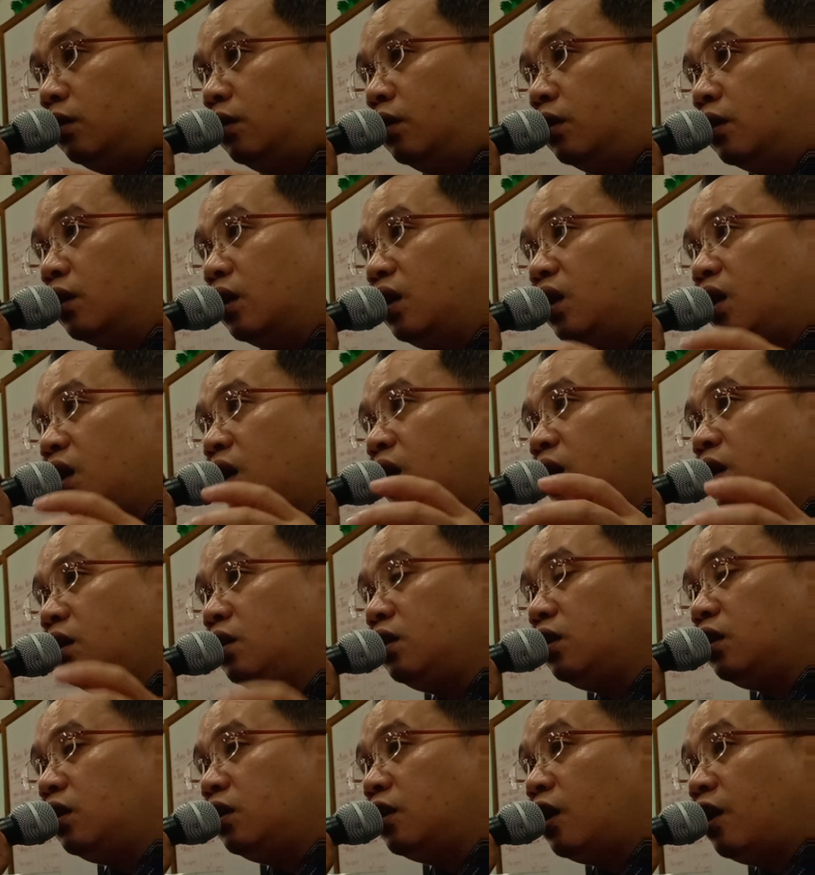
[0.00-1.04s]
or gain
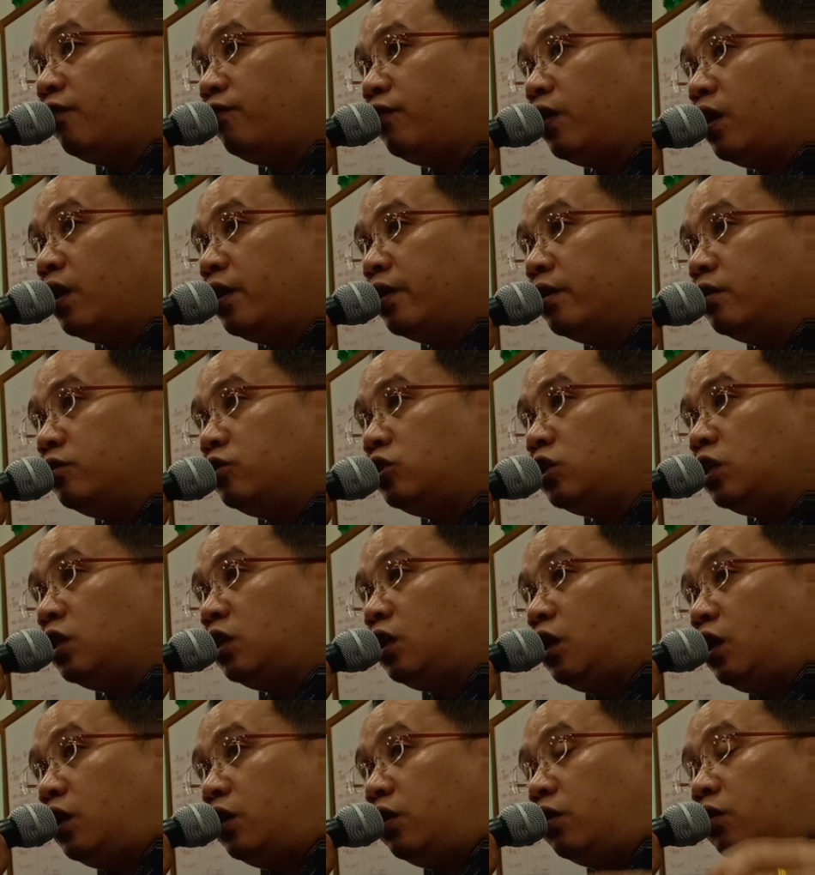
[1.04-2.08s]
enough
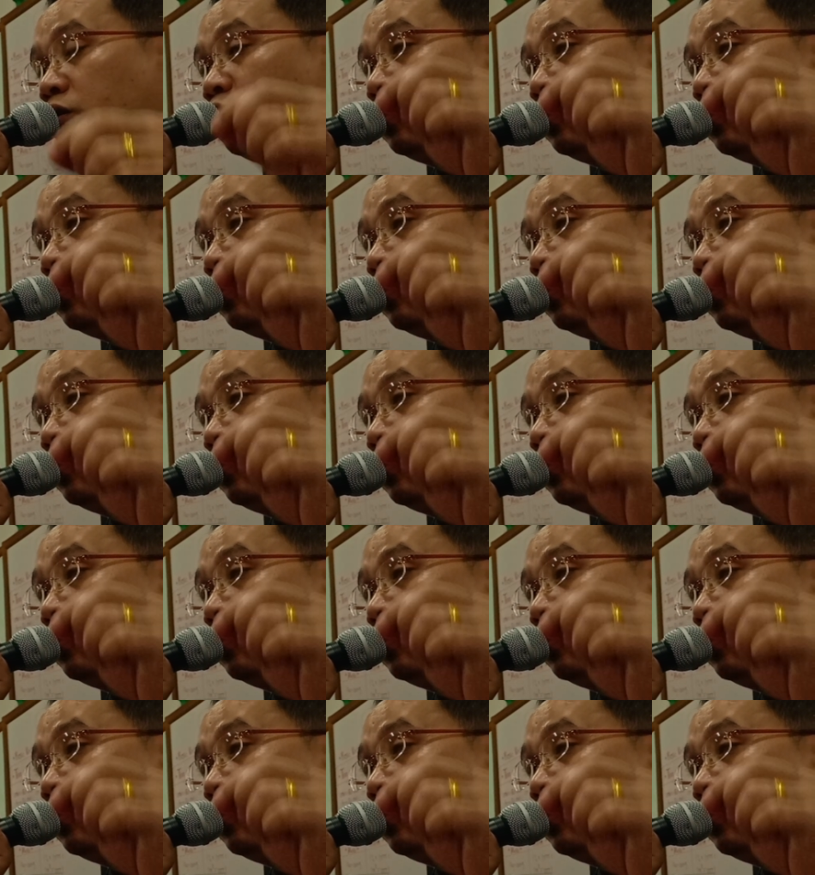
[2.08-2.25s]
energy